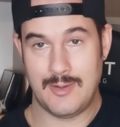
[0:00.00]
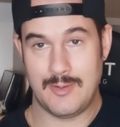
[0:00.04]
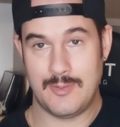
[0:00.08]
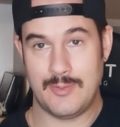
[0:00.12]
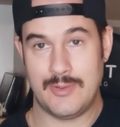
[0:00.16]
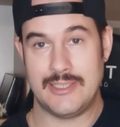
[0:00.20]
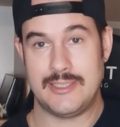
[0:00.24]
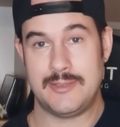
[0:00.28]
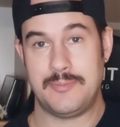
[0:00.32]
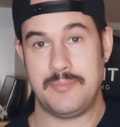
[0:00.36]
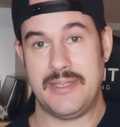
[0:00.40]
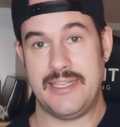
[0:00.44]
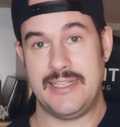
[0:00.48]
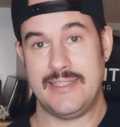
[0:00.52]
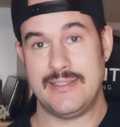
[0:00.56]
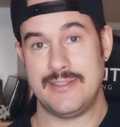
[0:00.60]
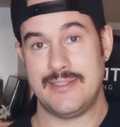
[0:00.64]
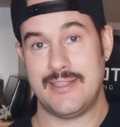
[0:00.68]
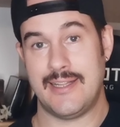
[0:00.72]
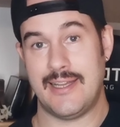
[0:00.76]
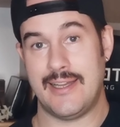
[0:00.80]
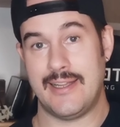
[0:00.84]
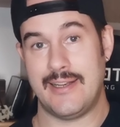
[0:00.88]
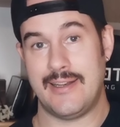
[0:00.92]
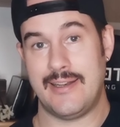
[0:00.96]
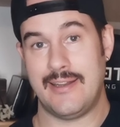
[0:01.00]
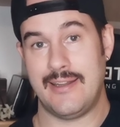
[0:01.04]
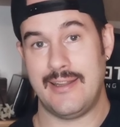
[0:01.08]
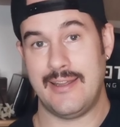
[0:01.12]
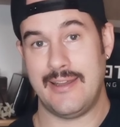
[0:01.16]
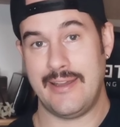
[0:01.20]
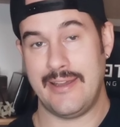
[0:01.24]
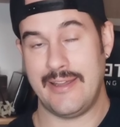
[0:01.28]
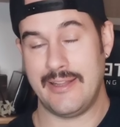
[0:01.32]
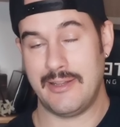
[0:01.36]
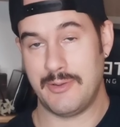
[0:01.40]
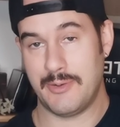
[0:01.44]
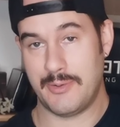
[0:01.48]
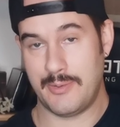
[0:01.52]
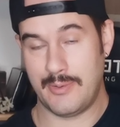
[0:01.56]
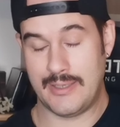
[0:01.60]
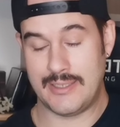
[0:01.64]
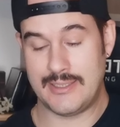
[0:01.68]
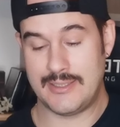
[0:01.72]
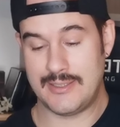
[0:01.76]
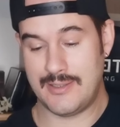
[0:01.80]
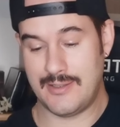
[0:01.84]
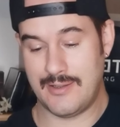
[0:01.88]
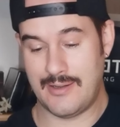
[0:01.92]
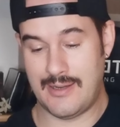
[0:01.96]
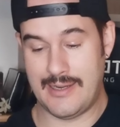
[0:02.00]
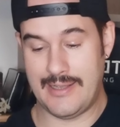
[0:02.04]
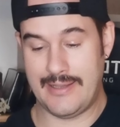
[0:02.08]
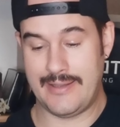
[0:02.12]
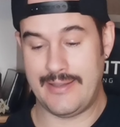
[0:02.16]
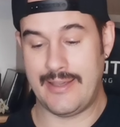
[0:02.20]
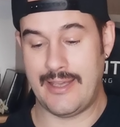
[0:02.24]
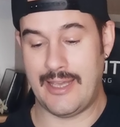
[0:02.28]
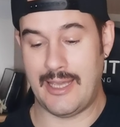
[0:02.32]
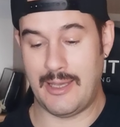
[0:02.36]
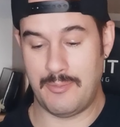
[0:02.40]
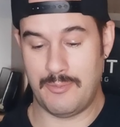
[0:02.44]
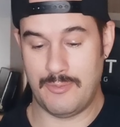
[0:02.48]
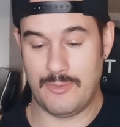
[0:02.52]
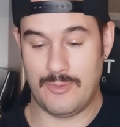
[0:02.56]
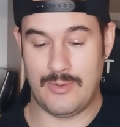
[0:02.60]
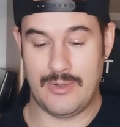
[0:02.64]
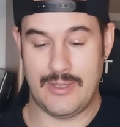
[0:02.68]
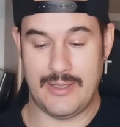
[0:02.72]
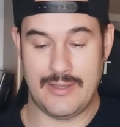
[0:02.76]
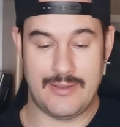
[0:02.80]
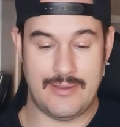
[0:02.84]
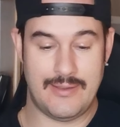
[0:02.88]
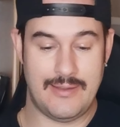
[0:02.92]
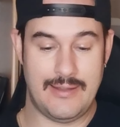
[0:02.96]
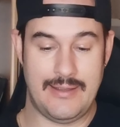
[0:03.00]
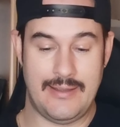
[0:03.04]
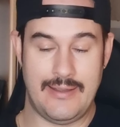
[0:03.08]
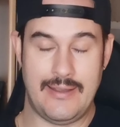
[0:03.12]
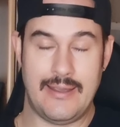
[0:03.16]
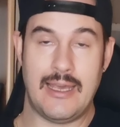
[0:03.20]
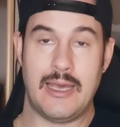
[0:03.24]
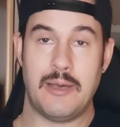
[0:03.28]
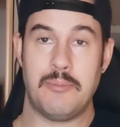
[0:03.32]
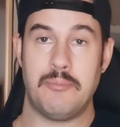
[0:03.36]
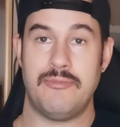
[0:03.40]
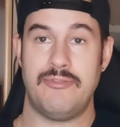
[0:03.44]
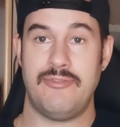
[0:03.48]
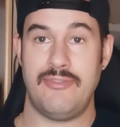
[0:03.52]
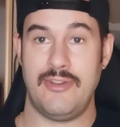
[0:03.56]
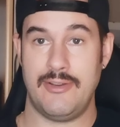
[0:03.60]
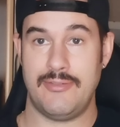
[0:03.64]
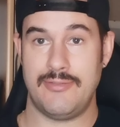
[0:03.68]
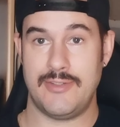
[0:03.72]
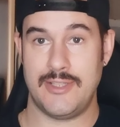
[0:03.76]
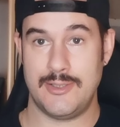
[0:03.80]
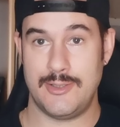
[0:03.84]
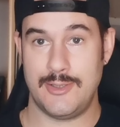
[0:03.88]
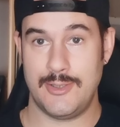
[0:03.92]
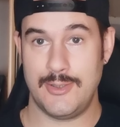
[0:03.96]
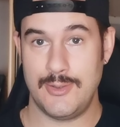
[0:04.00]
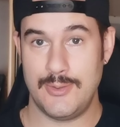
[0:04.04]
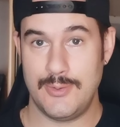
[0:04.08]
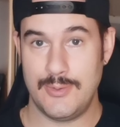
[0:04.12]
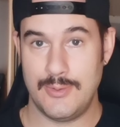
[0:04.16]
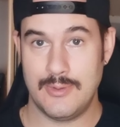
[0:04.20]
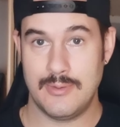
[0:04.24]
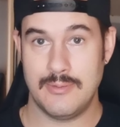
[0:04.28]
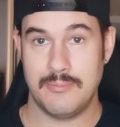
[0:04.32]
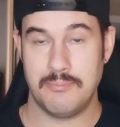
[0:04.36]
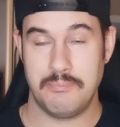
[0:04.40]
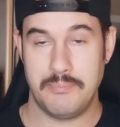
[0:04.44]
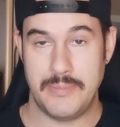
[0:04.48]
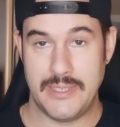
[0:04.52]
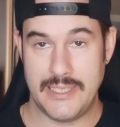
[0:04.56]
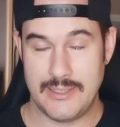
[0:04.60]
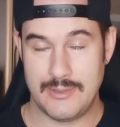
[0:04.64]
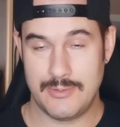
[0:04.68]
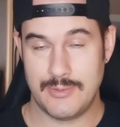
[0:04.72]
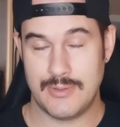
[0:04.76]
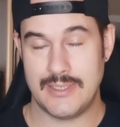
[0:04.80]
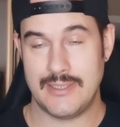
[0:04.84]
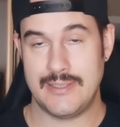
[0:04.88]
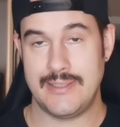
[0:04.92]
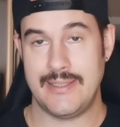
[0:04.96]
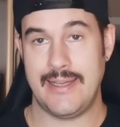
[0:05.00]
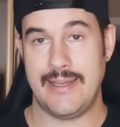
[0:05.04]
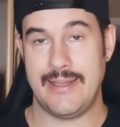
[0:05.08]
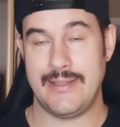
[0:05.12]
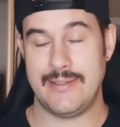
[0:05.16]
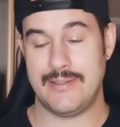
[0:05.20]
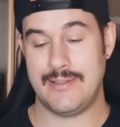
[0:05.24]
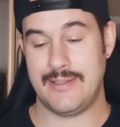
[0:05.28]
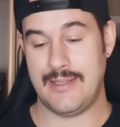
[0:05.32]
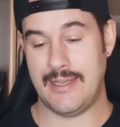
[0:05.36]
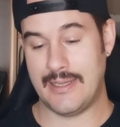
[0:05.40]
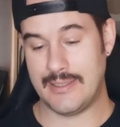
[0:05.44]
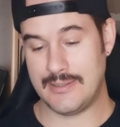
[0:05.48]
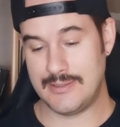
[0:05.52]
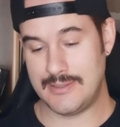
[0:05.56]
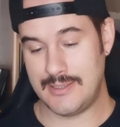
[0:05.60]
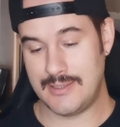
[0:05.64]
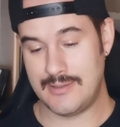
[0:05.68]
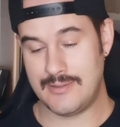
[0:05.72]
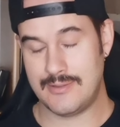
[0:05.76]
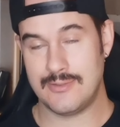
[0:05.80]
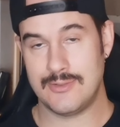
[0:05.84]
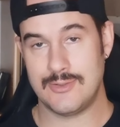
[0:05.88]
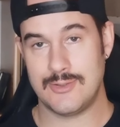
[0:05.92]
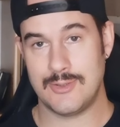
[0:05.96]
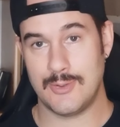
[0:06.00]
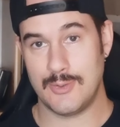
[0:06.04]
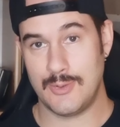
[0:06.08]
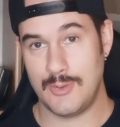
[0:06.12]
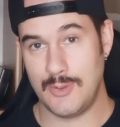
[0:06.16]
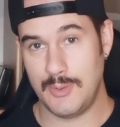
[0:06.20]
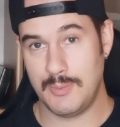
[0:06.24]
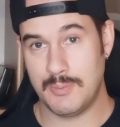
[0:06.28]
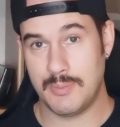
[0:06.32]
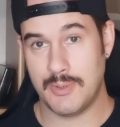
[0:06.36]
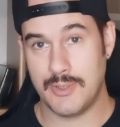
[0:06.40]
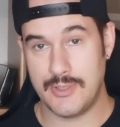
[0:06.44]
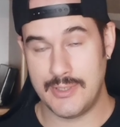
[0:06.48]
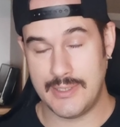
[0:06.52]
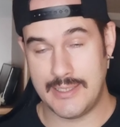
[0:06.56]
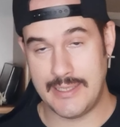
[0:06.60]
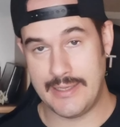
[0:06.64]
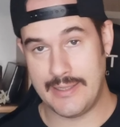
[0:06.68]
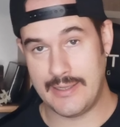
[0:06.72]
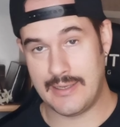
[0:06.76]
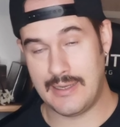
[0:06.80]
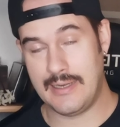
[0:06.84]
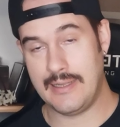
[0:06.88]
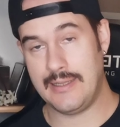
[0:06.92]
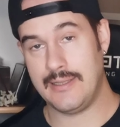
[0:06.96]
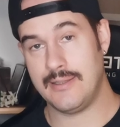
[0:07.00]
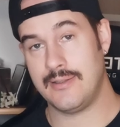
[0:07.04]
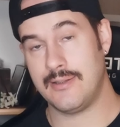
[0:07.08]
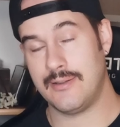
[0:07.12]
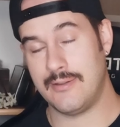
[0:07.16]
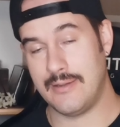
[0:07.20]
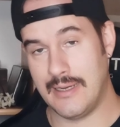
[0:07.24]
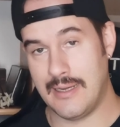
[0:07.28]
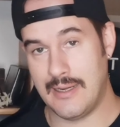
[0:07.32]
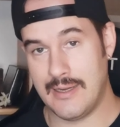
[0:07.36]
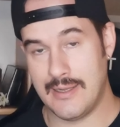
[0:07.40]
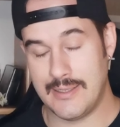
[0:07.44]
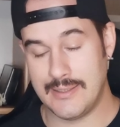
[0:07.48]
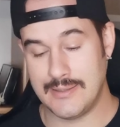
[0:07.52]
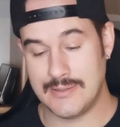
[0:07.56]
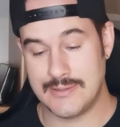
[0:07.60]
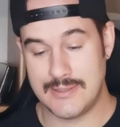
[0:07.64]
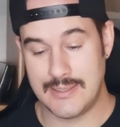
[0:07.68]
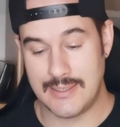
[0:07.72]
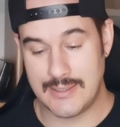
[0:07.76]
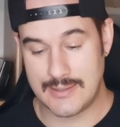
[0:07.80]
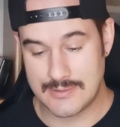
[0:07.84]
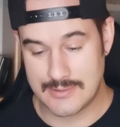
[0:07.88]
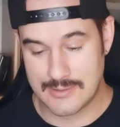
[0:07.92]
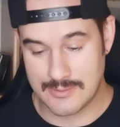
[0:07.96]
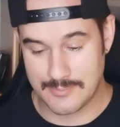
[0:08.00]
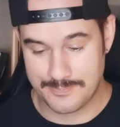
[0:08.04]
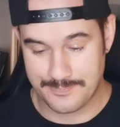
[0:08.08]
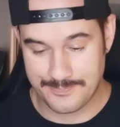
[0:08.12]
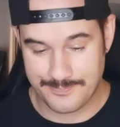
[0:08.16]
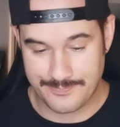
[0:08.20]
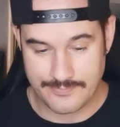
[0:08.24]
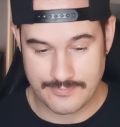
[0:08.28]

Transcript: which means that it originally came with the M52 V28 engine, so 2.8 liter inline-6.